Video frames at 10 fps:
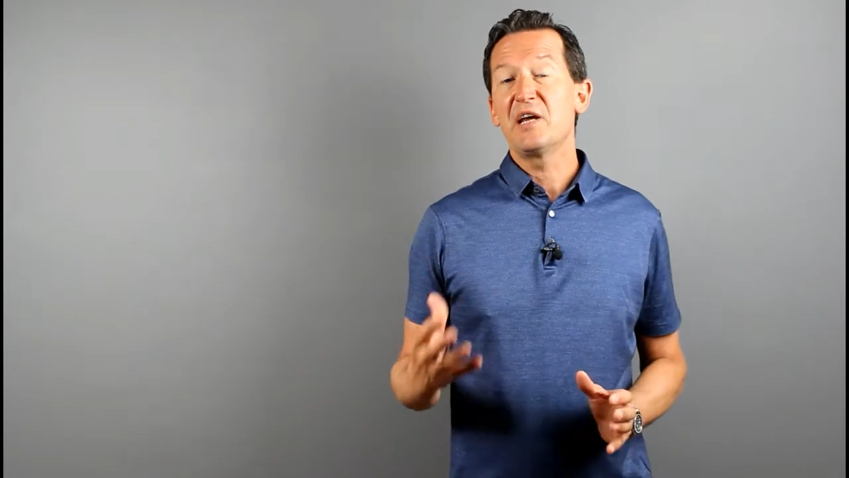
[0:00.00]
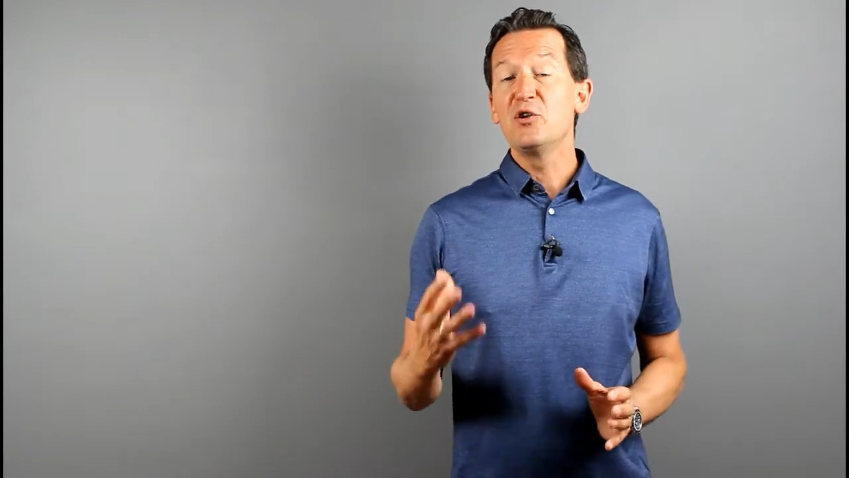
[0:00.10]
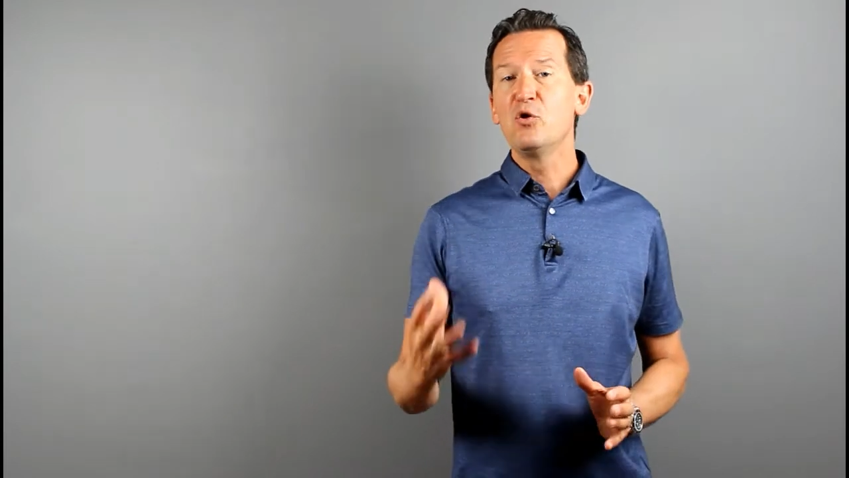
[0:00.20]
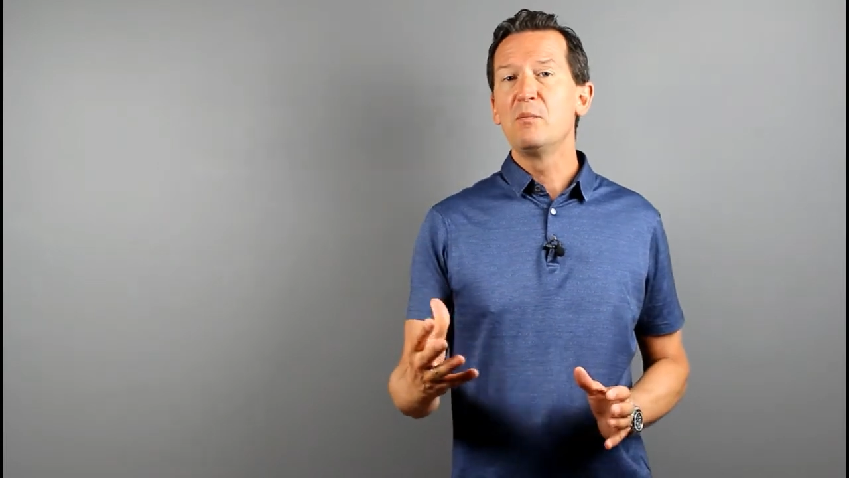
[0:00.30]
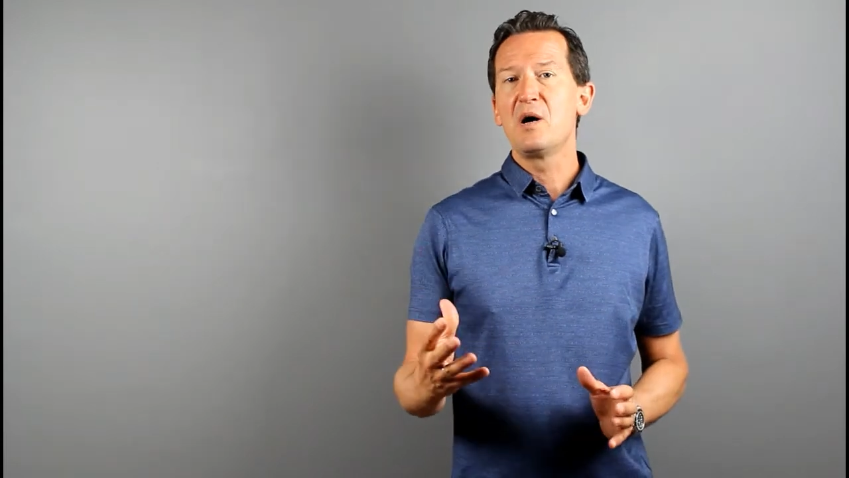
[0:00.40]
in
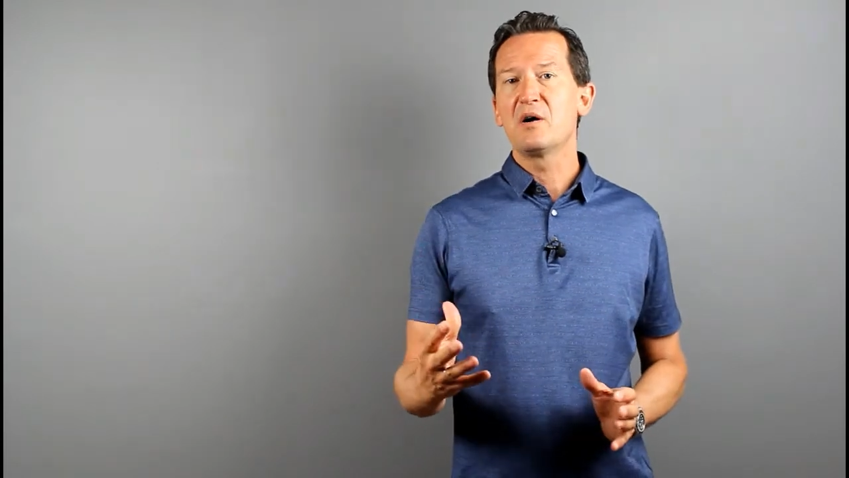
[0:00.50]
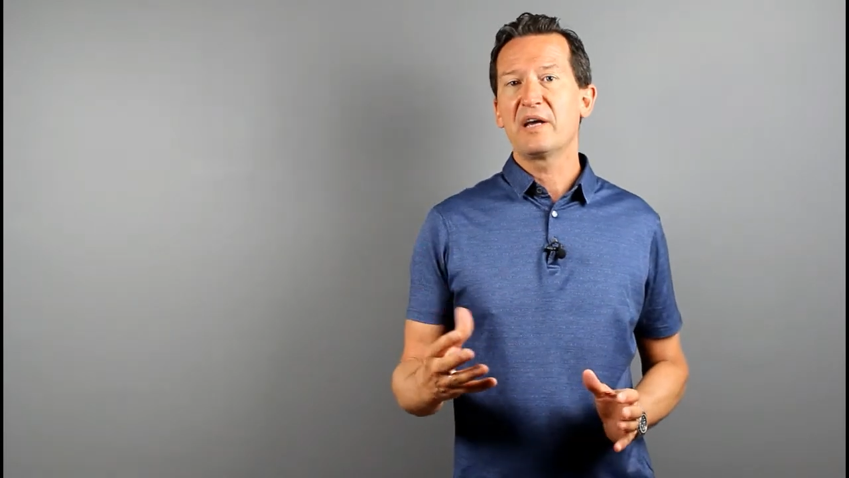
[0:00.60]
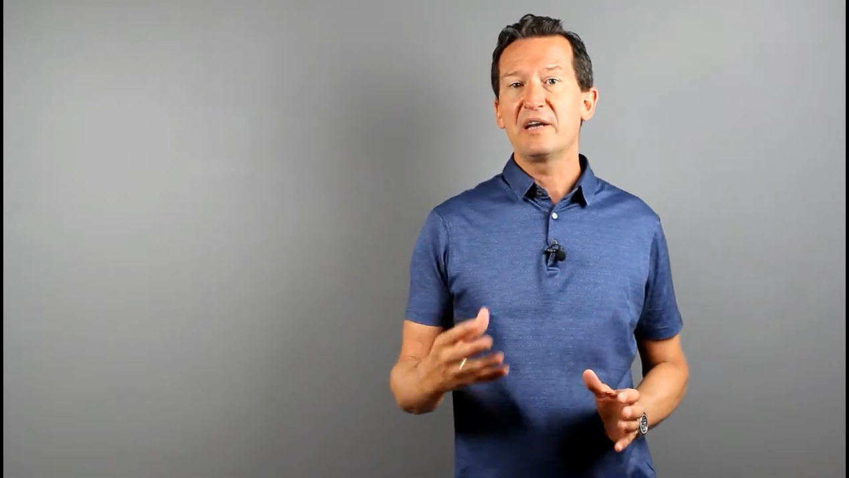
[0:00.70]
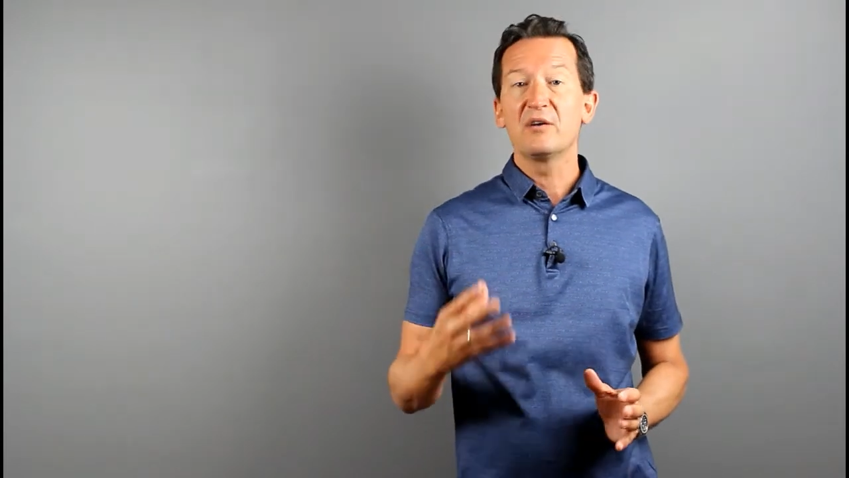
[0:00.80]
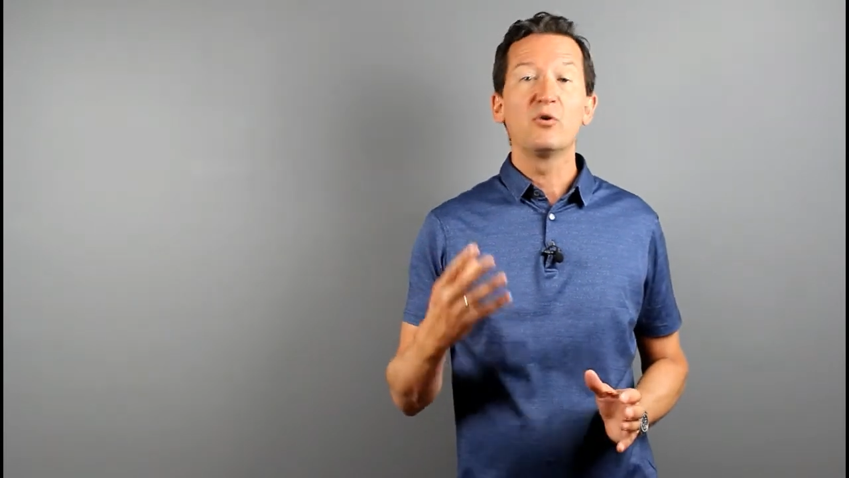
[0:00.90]
your
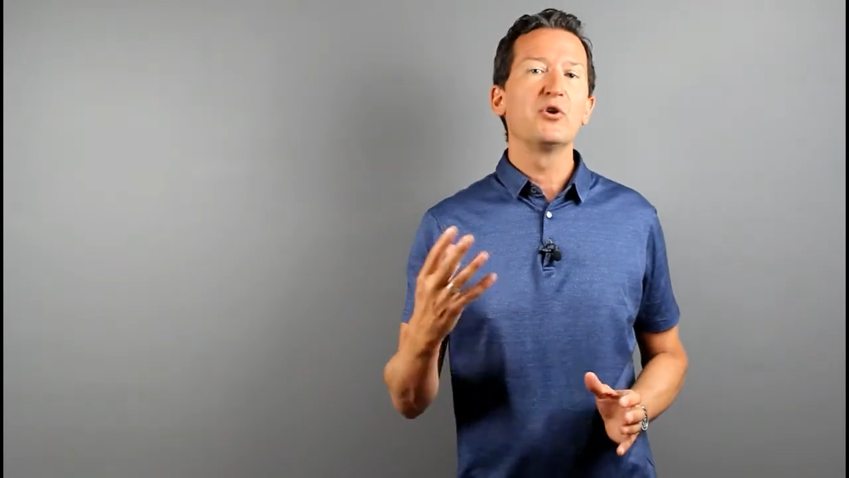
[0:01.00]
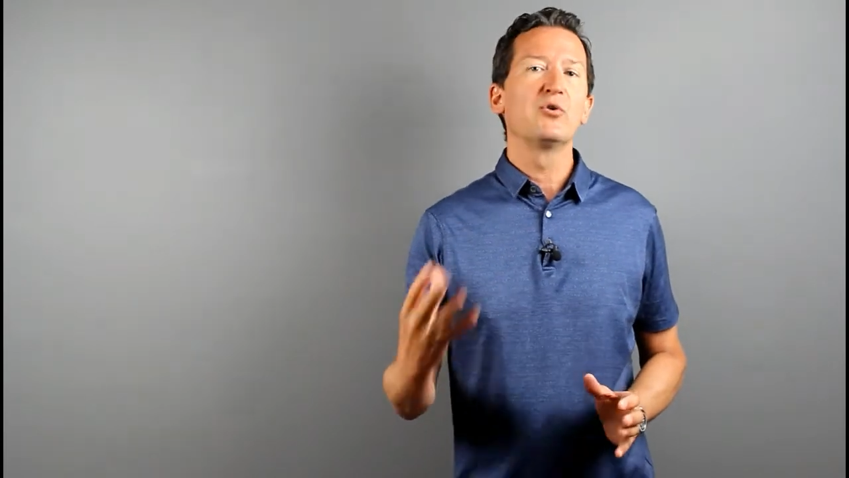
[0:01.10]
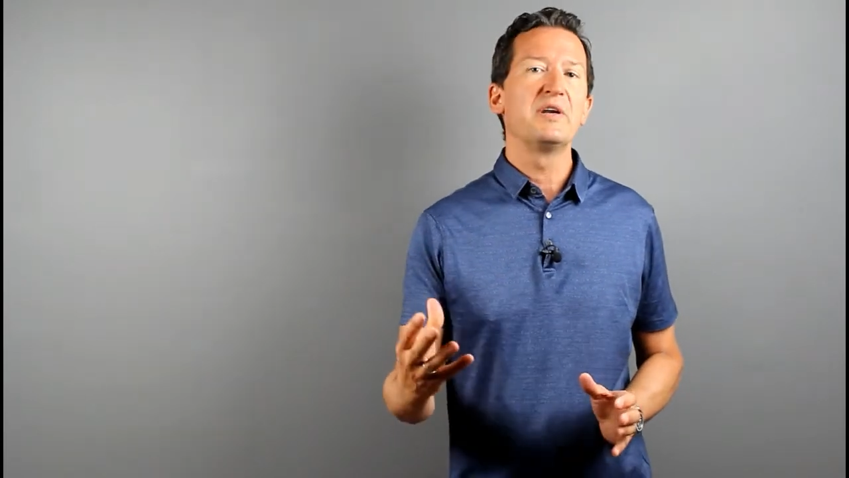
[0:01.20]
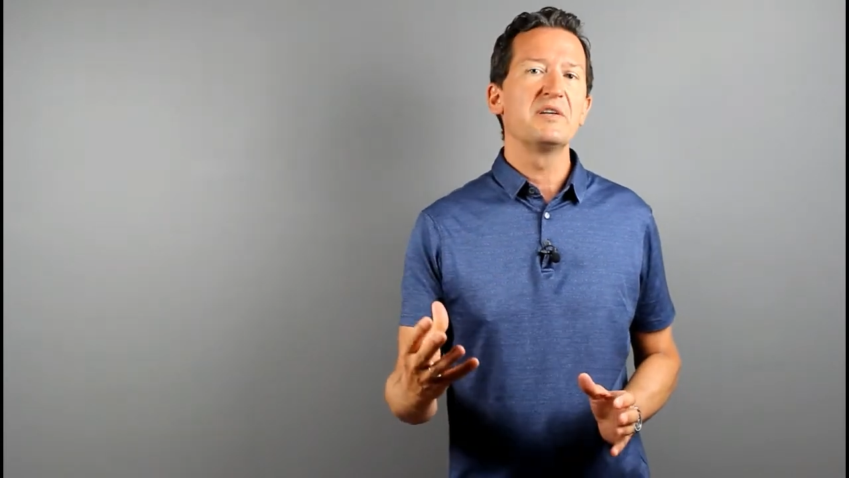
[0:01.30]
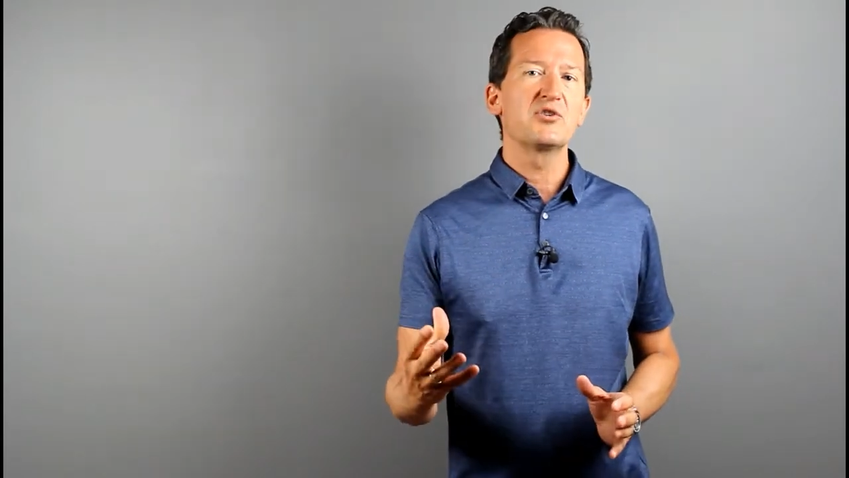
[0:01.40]
market or
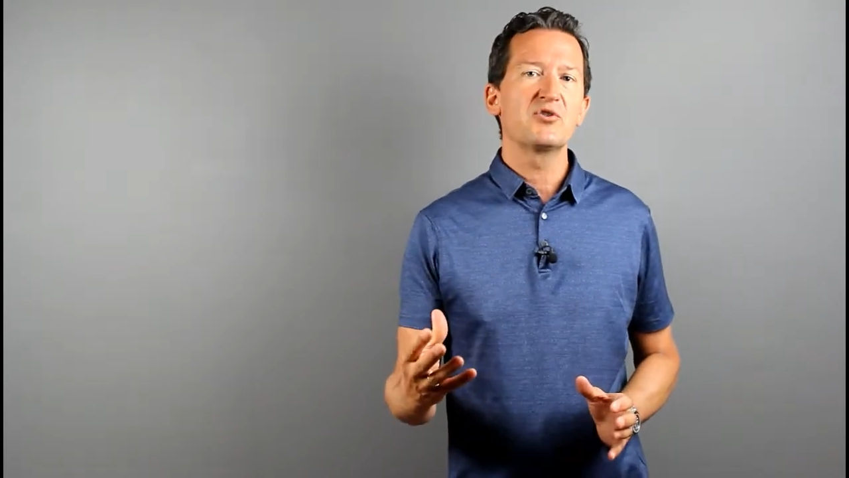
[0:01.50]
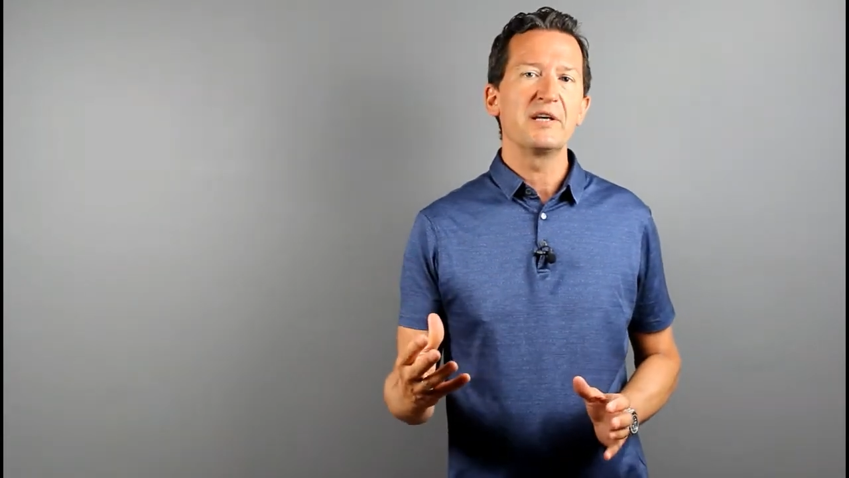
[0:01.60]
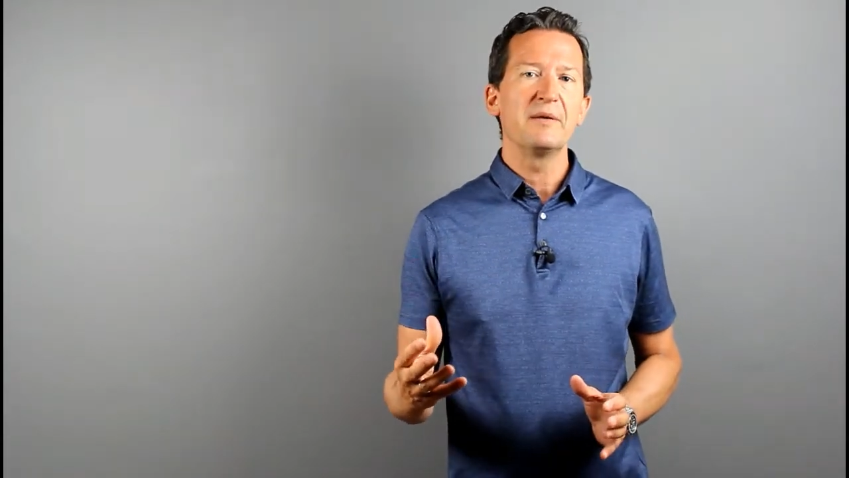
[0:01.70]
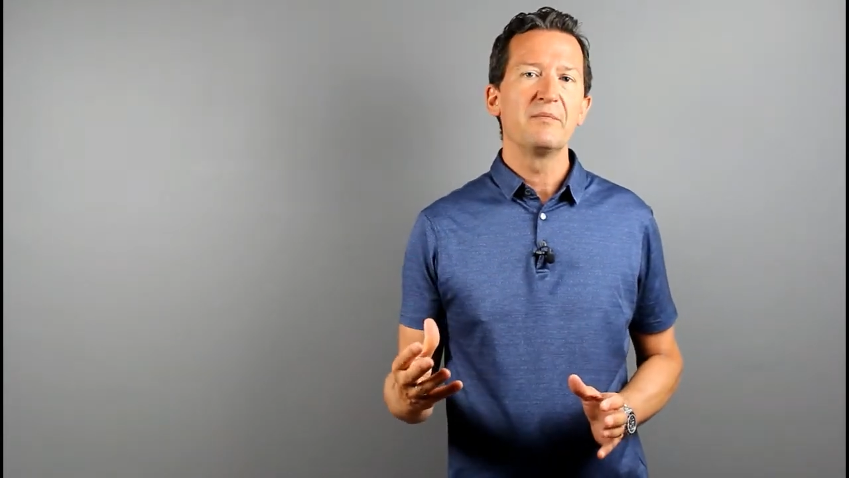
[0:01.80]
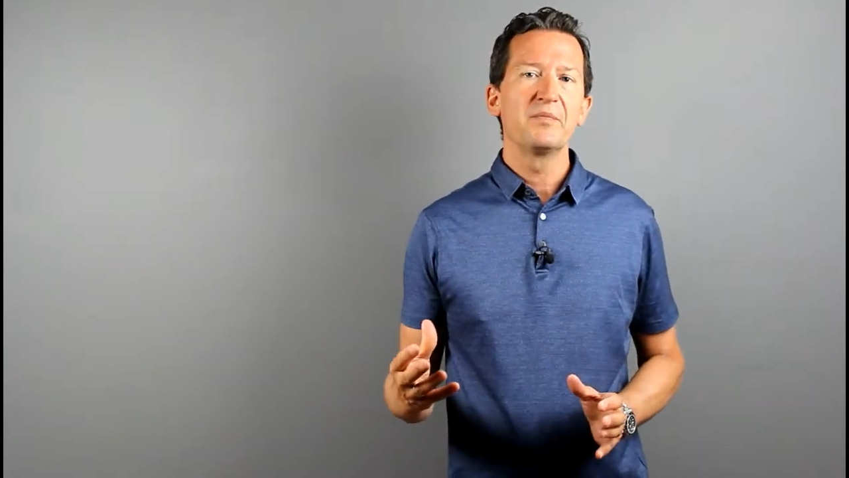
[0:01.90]
your industry.